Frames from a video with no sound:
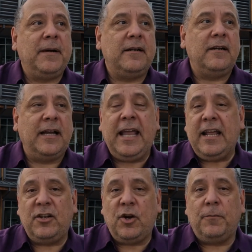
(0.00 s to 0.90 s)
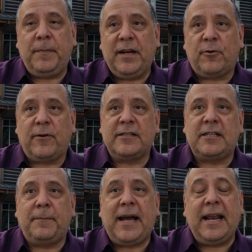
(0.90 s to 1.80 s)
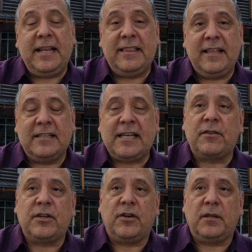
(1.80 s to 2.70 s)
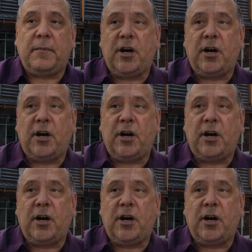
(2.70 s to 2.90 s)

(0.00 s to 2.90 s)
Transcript: but again, don't be in a rush to buy anything that's out there on the